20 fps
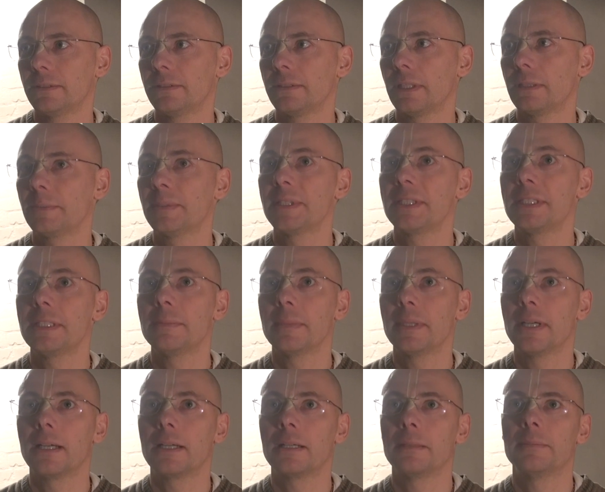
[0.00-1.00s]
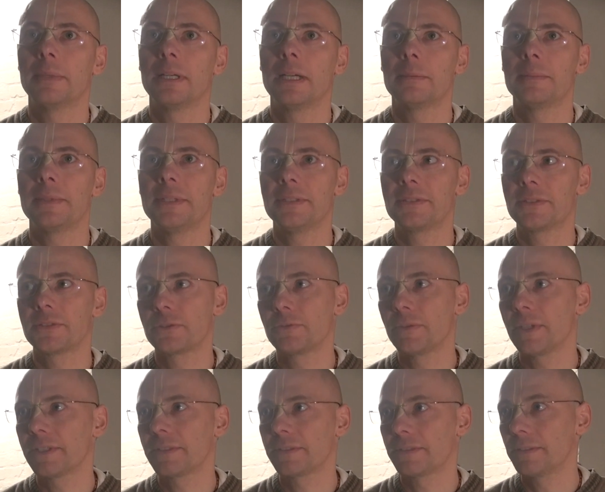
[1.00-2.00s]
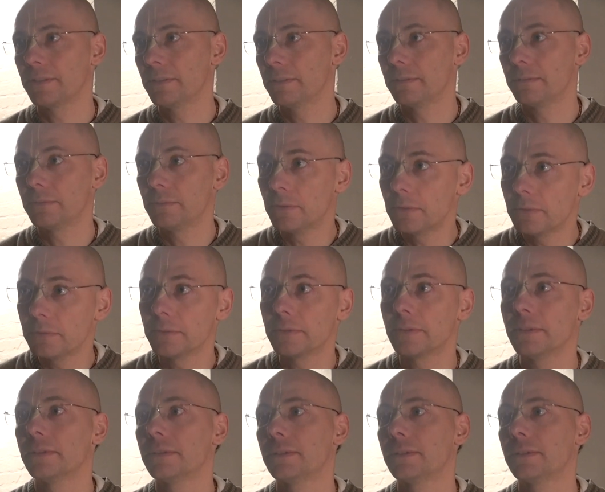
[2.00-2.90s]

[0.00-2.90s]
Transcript: Tamasima. Ma means stressed. Don't